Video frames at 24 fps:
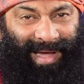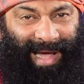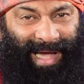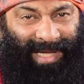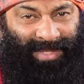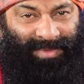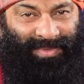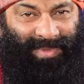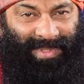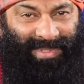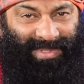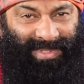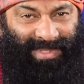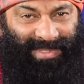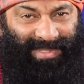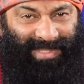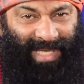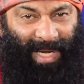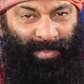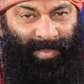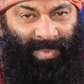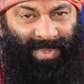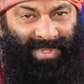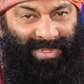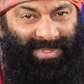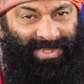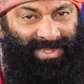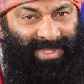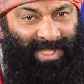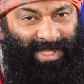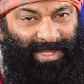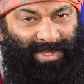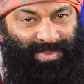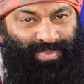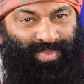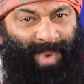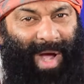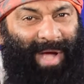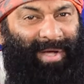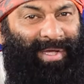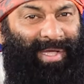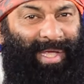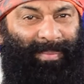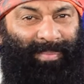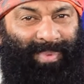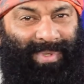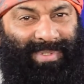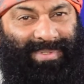Otherwise, the Japanese says
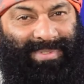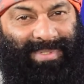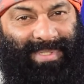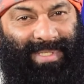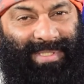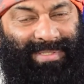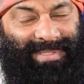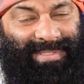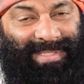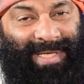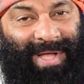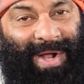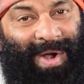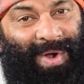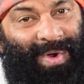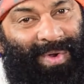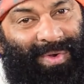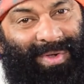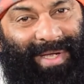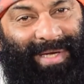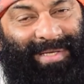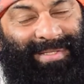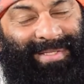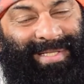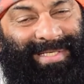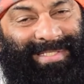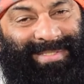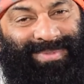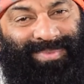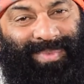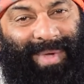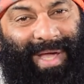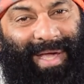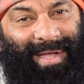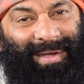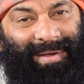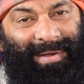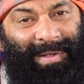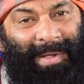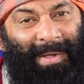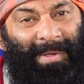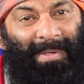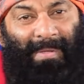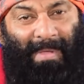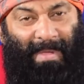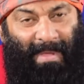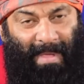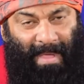monkey business. Look at this
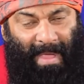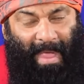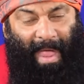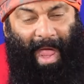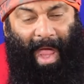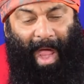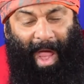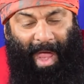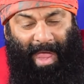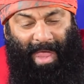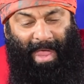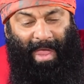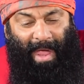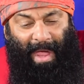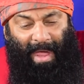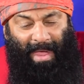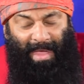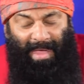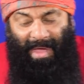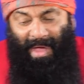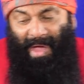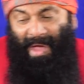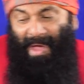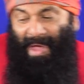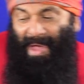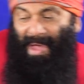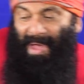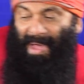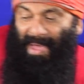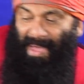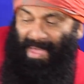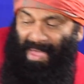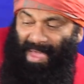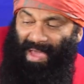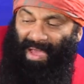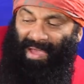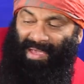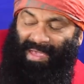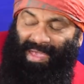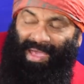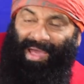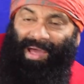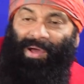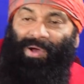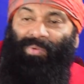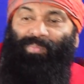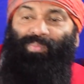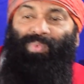man. Here, here, here,
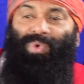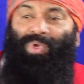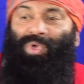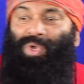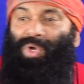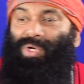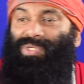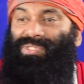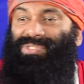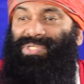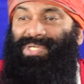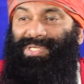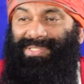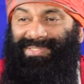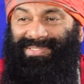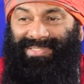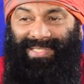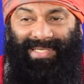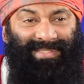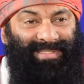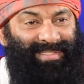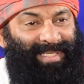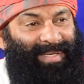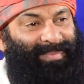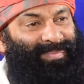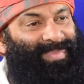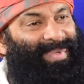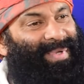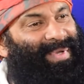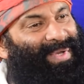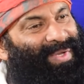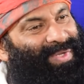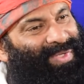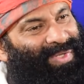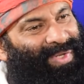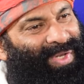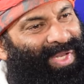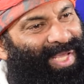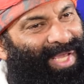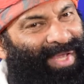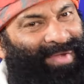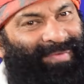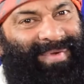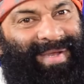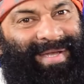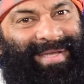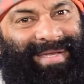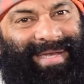here. Because he said some, leave
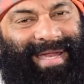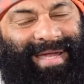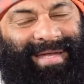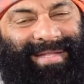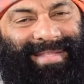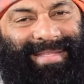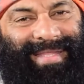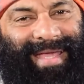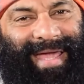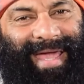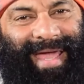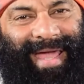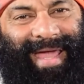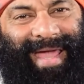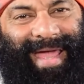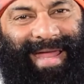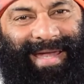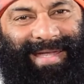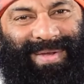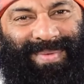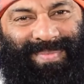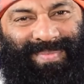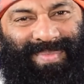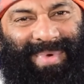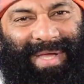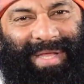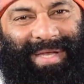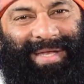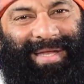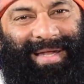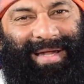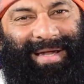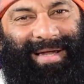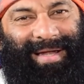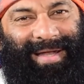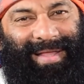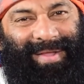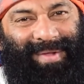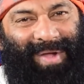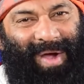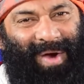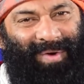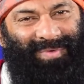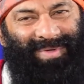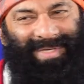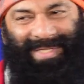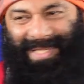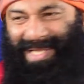it at that immediately.
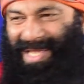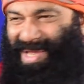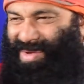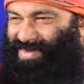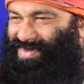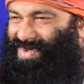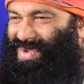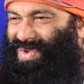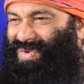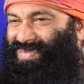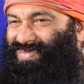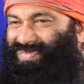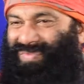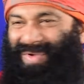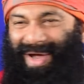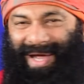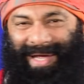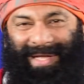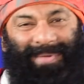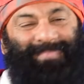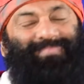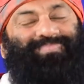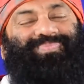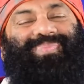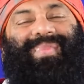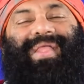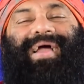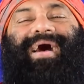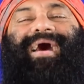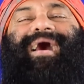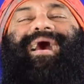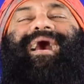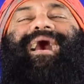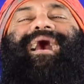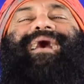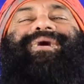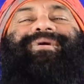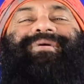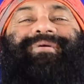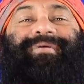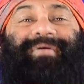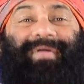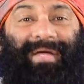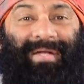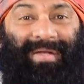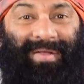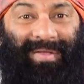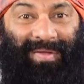After the heavy fight,
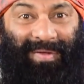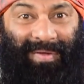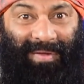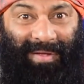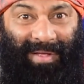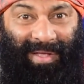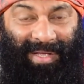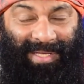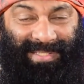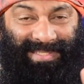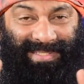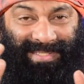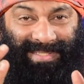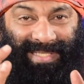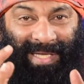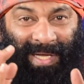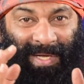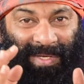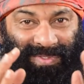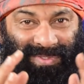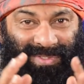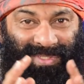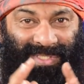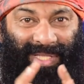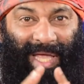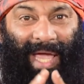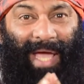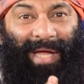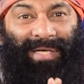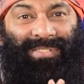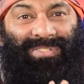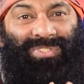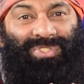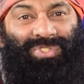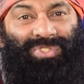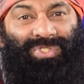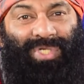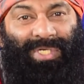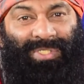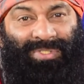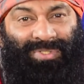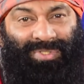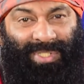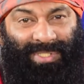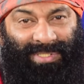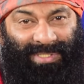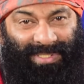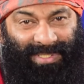hug and kiss. That
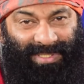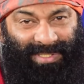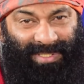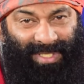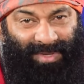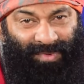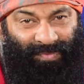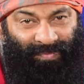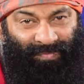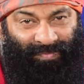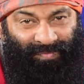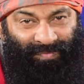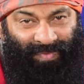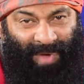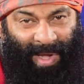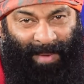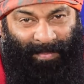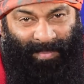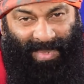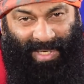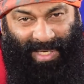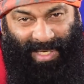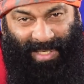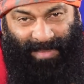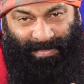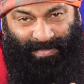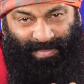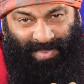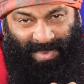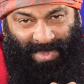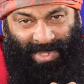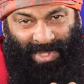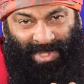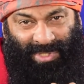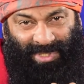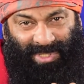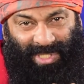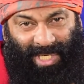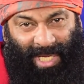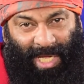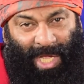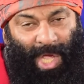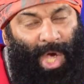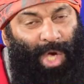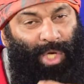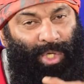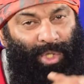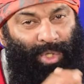strengthens their family
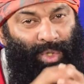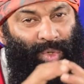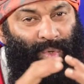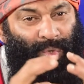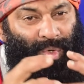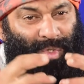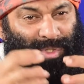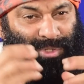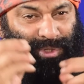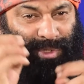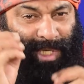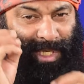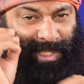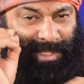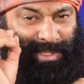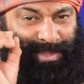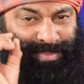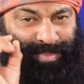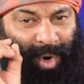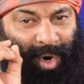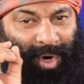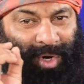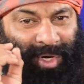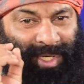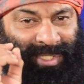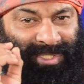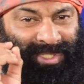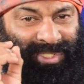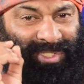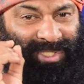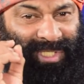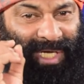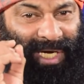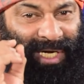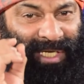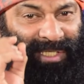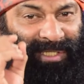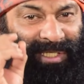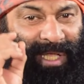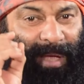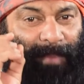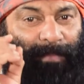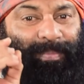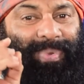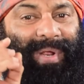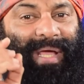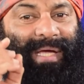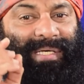beauty. You say smallest challenge,
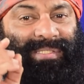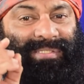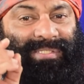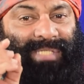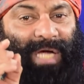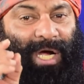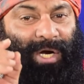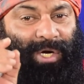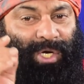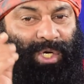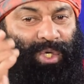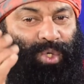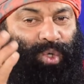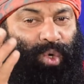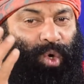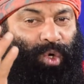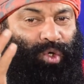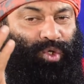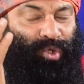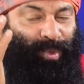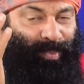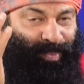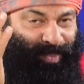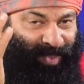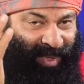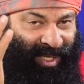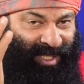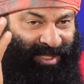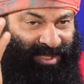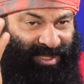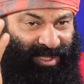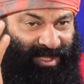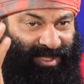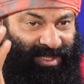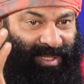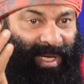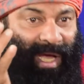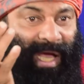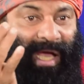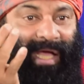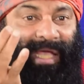they break down and go to pieces.